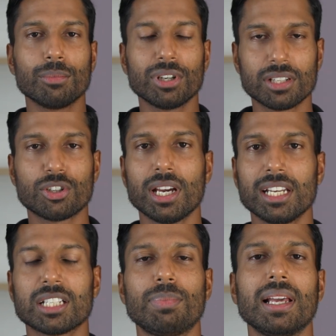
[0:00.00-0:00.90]
I'm going to try and
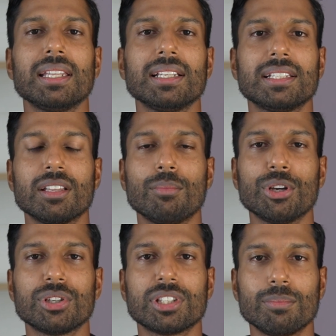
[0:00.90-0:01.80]
explain this in the
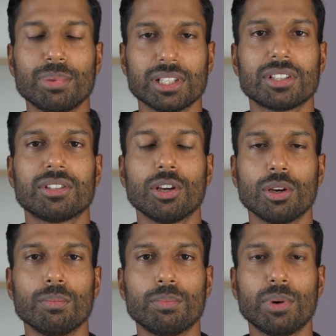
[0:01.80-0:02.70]
most simplest
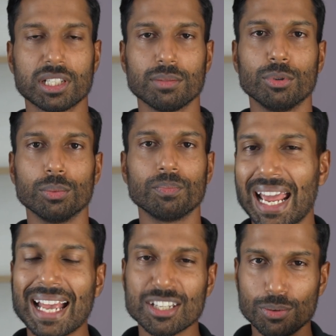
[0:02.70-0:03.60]
term possible. It
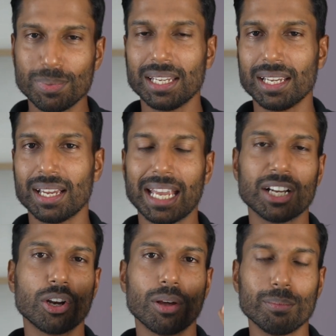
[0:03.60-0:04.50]
has to be a
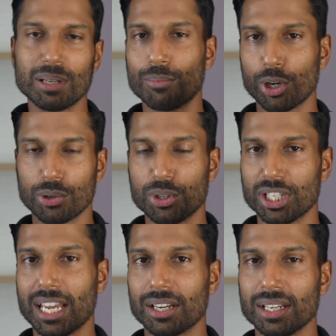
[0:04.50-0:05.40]
Colombian brokerage
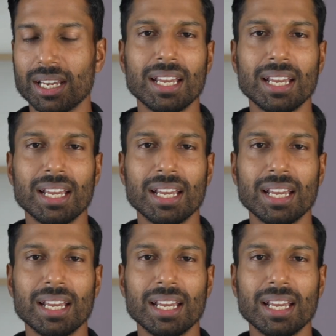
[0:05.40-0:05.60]
account.